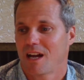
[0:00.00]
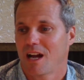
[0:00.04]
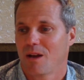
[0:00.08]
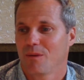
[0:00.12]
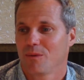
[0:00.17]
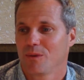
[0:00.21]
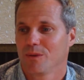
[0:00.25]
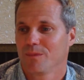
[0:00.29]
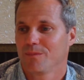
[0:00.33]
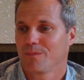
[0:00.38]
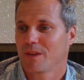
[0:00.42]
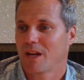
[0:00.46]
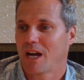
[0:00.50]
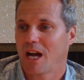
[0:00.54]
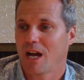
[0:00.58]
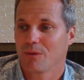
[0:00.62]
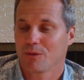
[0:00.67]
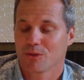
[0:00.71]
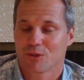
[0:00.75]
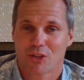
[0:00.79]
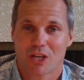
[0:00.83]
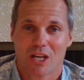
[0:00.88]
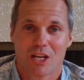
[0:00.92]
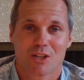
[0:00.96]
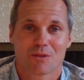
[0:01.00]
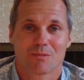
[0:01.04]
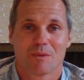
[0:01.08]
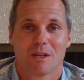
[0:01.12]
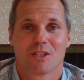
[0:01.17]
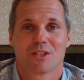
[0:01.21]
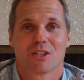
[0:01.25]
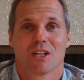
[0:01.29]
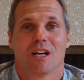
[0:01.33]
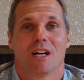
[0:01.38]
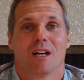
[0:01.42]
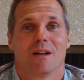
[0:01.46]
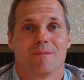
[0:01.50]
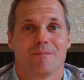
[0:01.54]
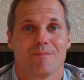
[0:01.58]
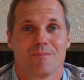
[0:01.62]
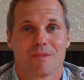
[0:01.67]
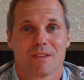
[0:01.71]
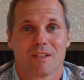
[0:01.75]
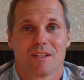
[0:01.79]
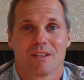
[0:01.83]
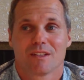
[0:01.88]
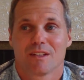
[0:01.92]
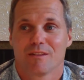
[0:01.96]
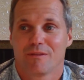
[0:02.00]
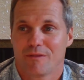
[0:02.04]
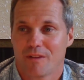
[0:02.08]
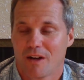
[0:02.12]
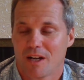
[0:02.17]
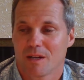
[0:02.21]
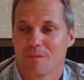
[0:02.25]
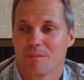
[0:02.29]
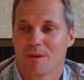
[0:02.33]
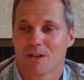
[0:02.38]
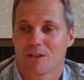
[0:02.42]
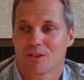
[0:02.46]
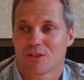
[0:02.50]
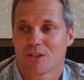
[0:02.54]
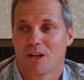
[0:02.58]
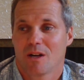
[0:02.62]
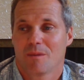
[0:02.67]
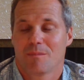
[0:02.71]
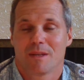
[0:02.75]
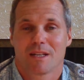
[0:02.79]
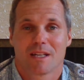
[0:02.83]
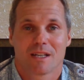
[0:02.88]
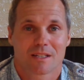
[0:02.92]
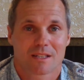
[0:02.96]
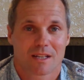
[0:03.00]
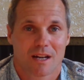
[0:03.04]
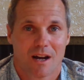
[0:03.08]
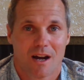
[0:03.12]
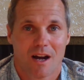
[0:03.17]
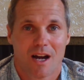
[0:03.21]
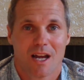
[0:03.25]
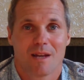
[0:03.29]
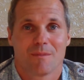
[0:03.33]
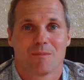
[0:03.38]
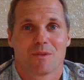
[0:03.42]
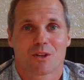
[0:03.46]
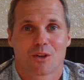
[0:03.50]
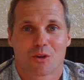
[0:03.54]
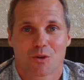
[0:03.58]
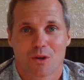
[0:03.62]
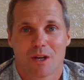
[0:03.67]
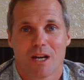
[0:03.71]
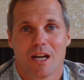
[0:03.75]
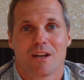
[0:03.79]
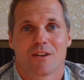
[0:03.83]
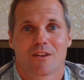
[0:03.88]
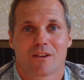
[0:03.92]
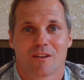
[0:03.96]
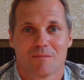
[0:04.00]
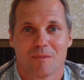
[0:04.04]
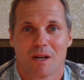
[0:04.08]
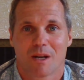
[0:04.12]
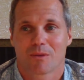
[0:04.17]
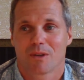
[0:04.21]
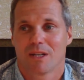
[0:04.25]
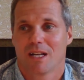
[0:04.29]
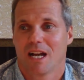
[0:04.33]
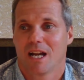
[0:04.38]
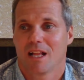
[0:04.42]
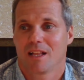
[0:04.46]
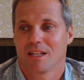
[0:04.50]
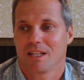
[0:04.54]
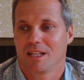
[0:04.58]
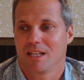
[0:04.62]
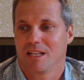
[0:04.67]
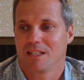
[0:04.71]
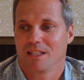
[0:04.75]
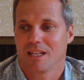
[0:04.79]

I will change my job to find a better job because I am the creator of my reality,